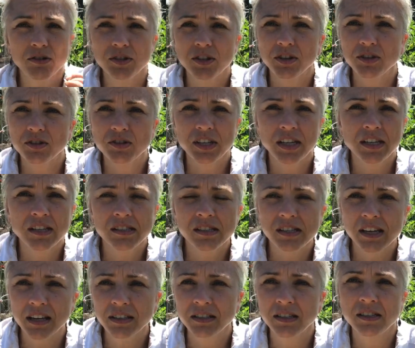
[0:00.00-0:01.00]
There's
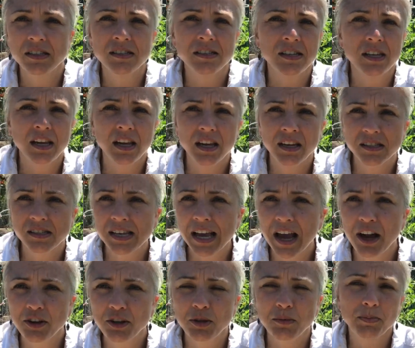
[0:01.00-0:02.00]
insect and disease,
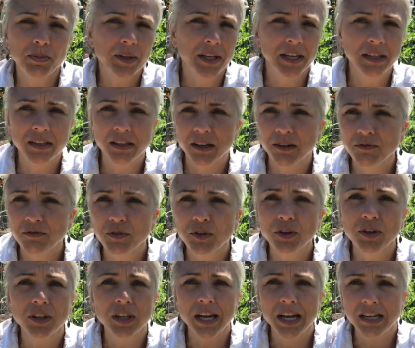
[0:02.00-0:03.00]
how you plant them,
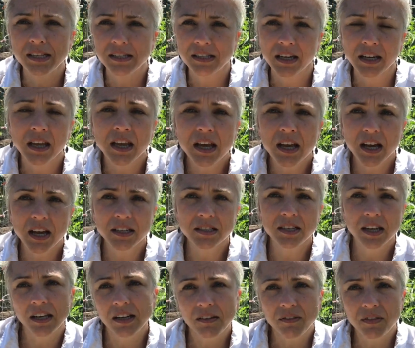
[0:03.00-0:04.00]
fertilizing, a
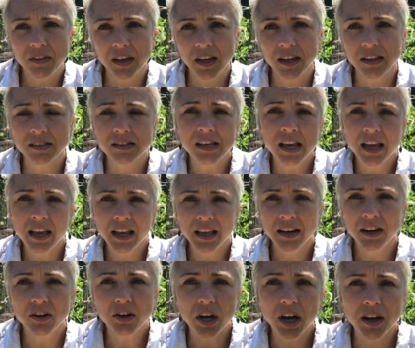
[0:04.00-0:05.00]
ton of things, and
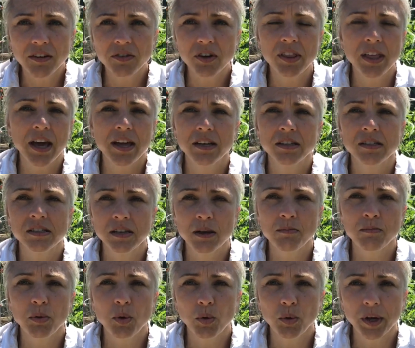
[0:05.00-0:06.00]
I'll cover that at
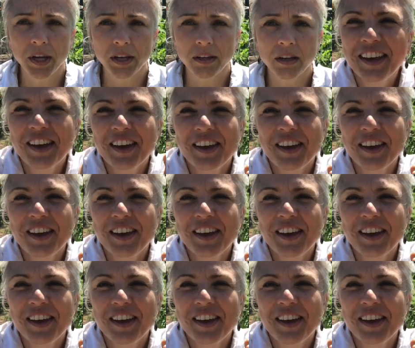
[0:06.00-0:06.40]
some point.